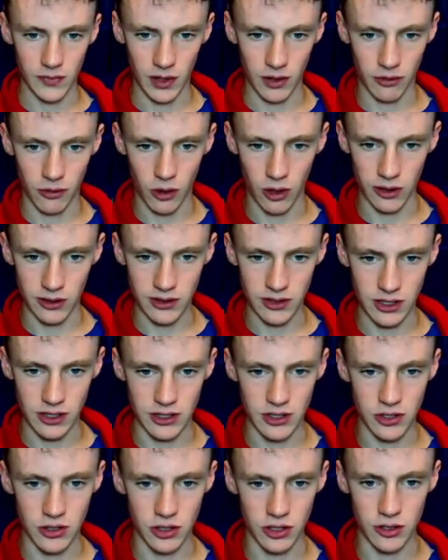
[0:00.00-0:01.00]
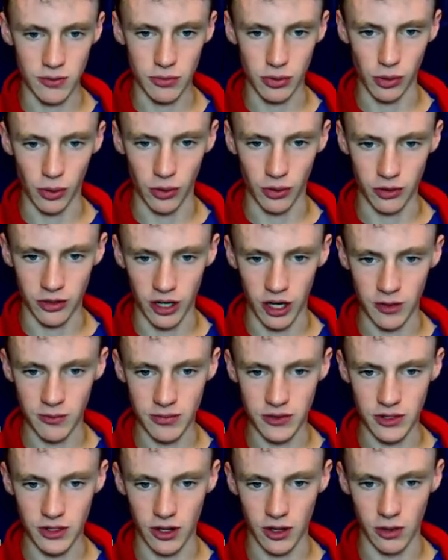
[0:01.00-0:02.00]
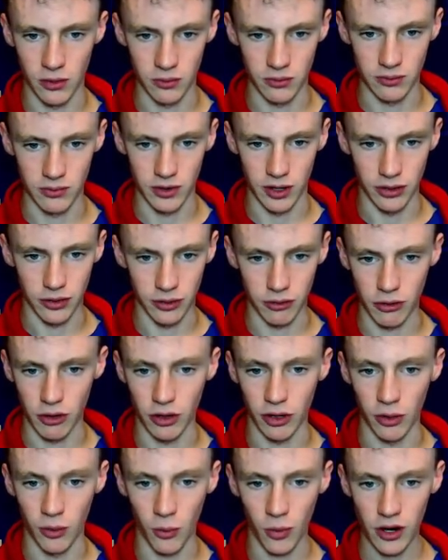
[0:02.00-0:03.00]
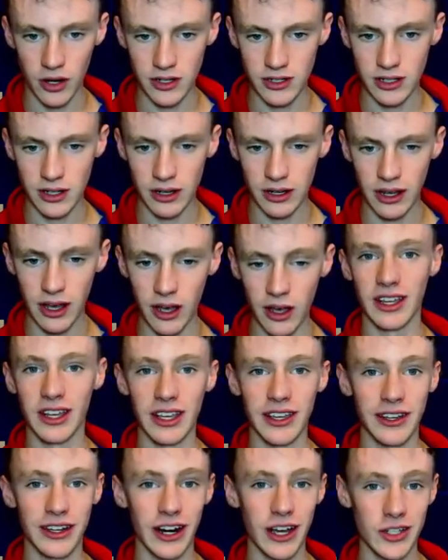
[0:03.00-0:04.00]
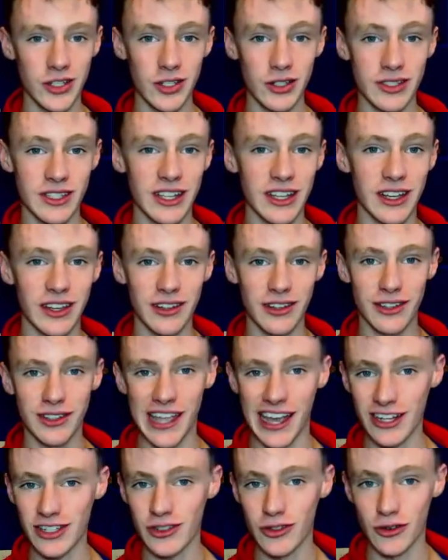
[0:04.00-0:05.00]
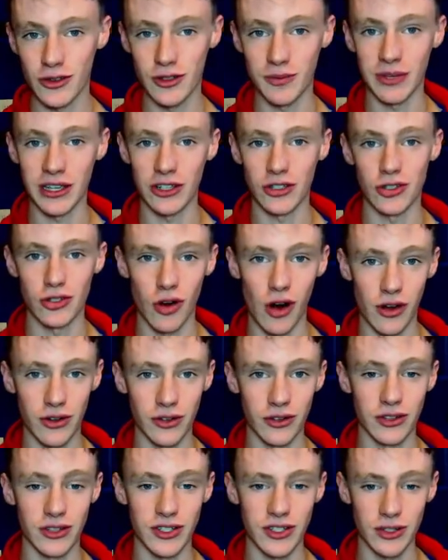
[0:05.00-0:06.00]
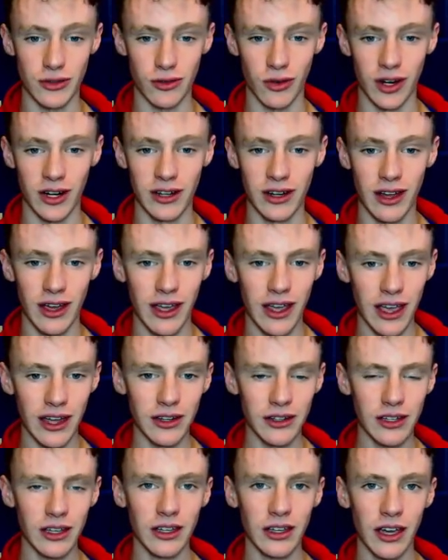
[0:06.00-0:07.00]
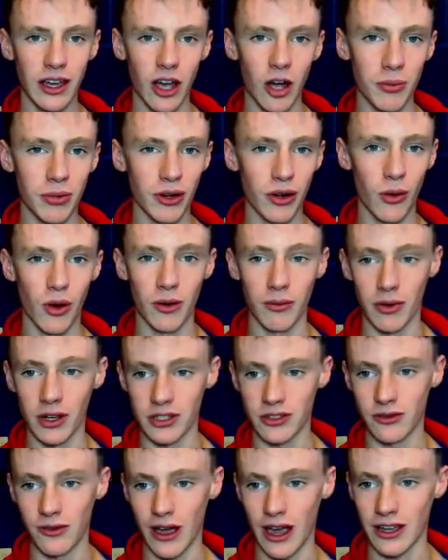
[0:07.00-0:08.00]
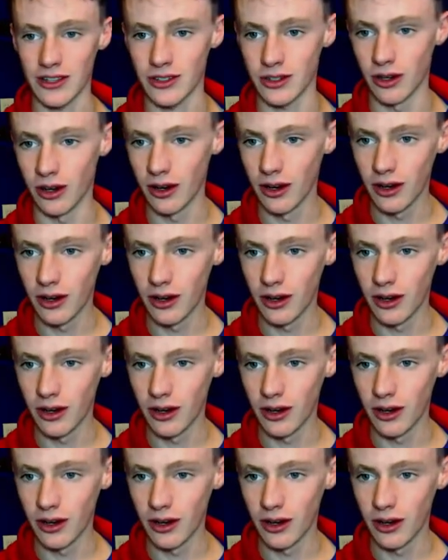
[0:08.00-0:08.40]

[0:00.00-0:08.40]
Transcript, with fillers: Of course, this is just a prototype, so nothing really works in it yet. You can actually see textures being drawn to the screen, and it can get up and going much faster.